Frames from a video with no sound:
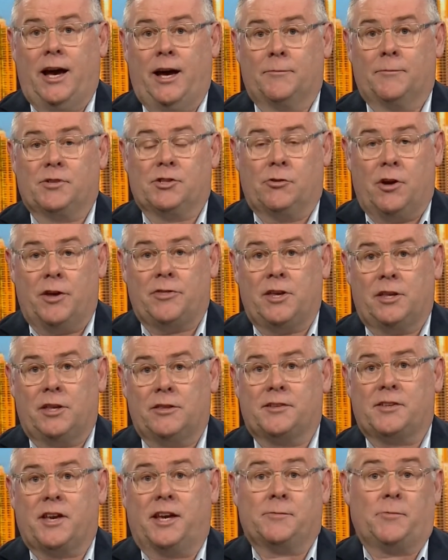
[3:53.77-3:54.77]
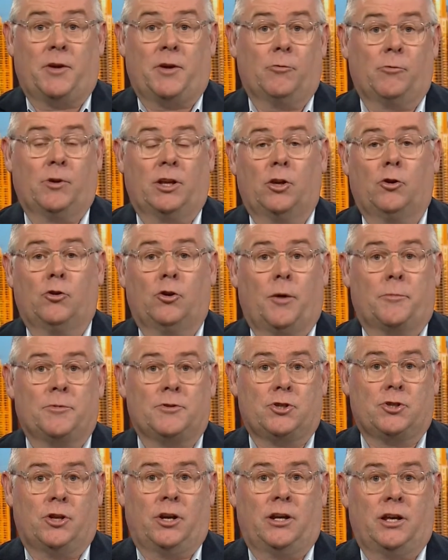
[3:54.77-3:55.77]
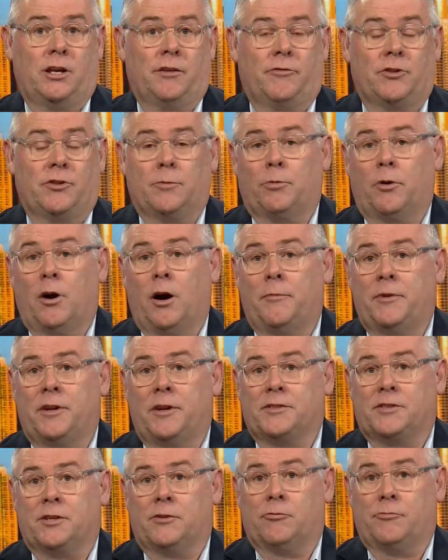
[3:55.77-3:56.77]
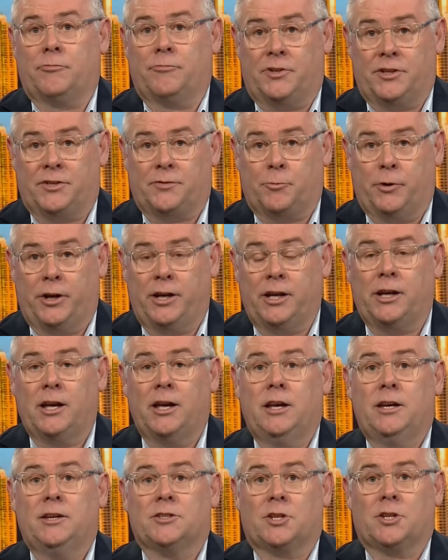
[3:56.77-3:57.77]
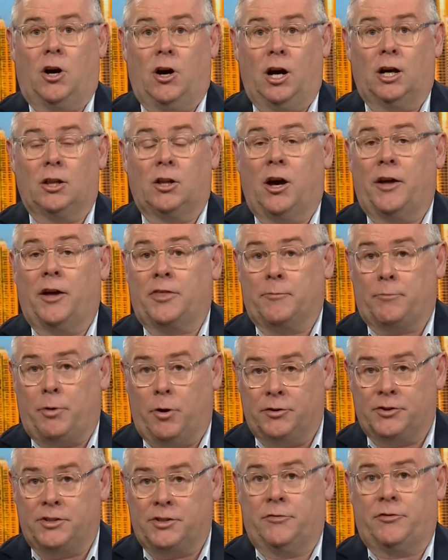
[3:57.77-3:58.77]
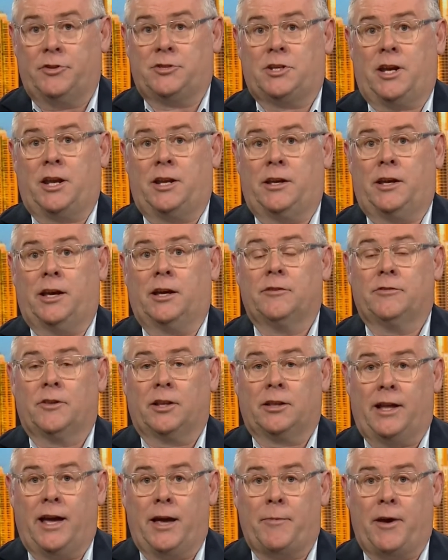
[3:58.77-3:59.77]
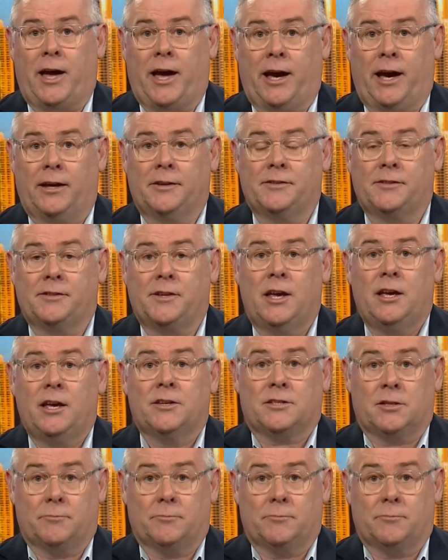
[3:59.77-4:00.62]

So I think this has been a really good opportunity for the Prime Minister this week to highlight the positive agenda that Labor has to